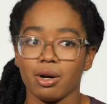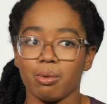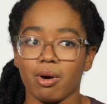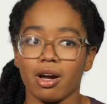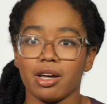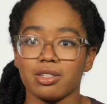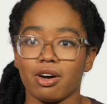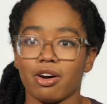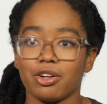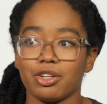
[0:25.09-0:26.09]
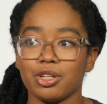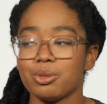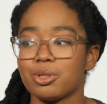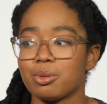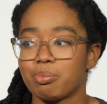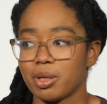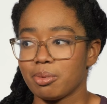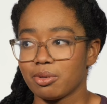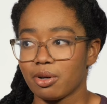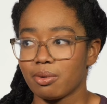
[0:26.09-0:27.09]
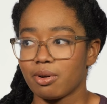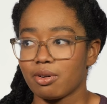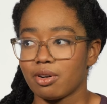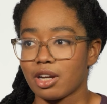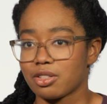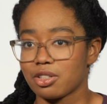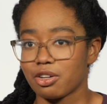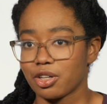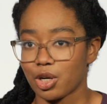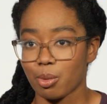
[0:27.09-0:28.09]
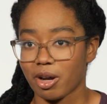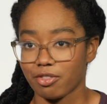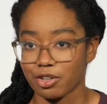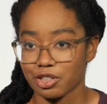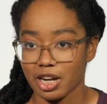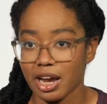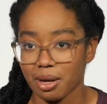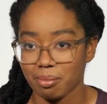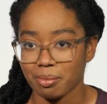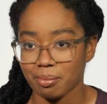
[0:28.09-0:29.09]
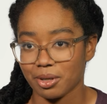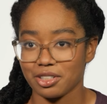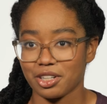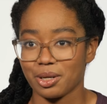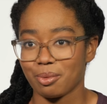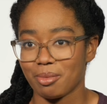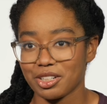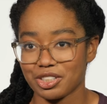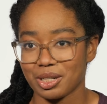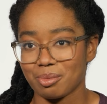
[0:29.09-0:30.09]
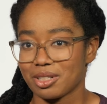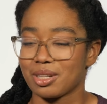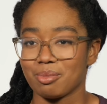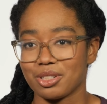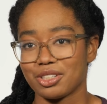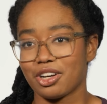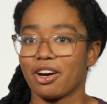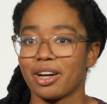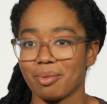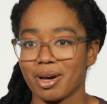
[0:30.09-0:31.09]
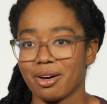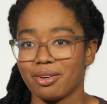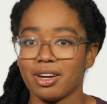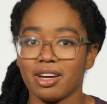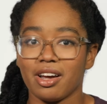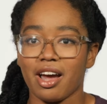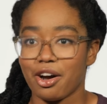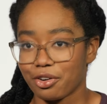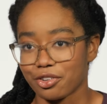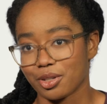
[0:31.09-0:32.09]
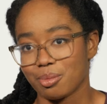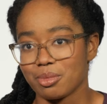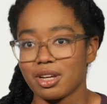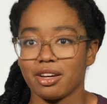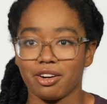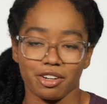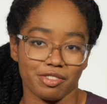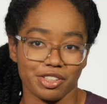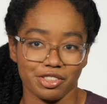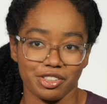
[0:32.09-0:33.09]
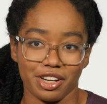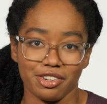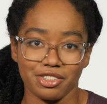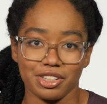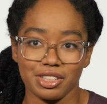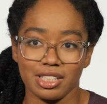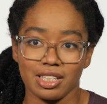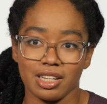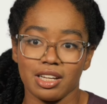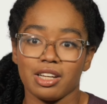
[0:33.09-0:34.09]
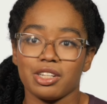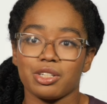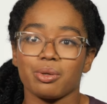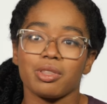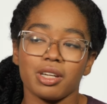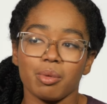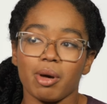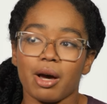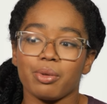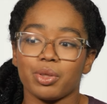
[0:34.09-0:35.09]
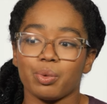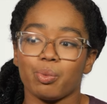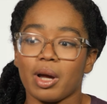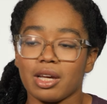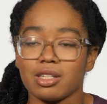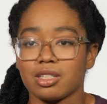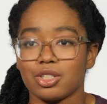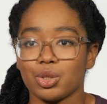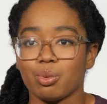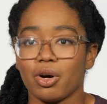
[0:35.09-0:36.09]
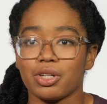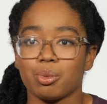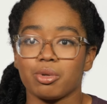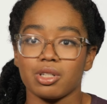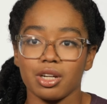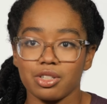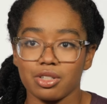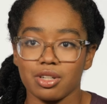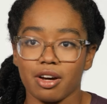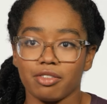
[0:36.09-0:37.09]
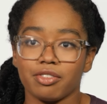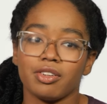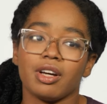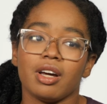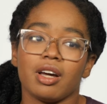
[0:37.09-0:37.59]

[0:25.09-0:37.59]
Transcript: Whereas on YouTube, people don't necessarily know my first name because I don't mention it because I'm just talking about algorithms and artificial intelligence. So think about the ways that you want to present yourself.